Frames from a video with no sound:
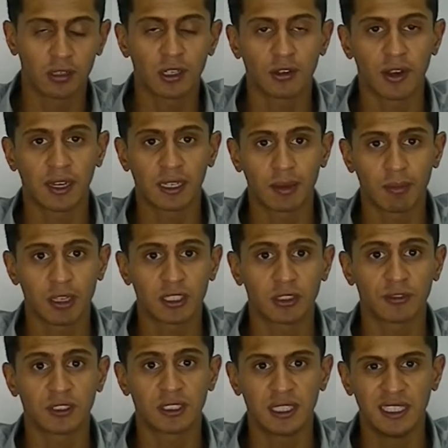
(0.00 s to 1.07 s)
correcting
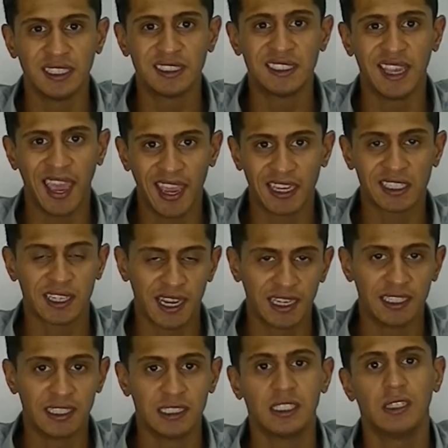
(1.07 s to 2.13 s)
myself, it's the
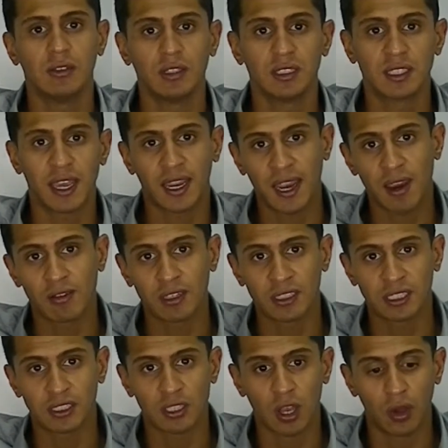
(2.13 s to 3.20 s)
ECX80 series that carries
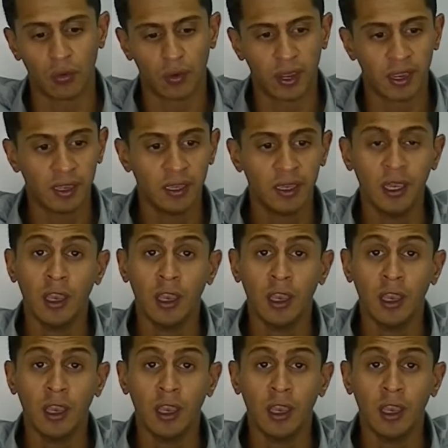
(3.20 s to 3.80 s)
this hardware.